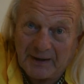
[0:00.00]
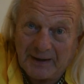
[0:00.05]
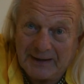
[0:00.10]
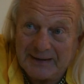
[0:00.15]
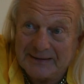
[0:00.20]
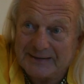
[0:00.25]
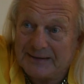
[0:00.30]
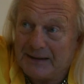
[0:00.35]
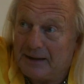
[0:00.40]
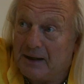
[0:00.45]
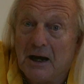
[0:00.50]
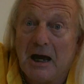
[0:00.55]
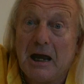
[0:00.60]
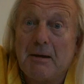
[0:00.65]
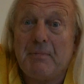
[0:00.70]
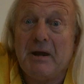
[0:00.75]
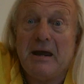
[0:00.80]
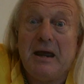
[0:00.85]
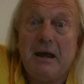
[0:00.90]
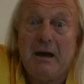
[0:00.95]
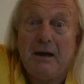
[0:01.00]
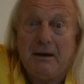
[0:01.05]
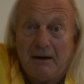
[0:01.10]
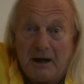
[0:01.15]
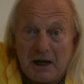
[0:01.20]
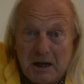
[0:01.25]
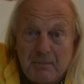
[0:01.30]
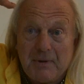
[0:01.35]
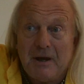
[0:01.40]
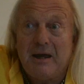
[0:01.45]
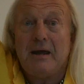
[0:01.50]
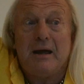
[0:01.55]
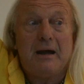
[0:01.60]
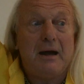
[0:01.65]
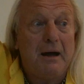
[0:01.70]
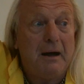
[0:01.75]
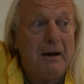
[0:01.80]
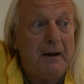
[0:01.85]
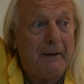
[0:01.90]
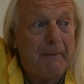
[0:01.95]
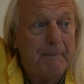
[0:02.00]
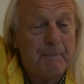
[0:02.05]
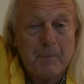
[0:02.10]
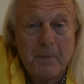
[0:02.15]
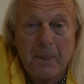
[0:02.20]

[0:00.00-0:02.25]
and said, I'm here, I'm here.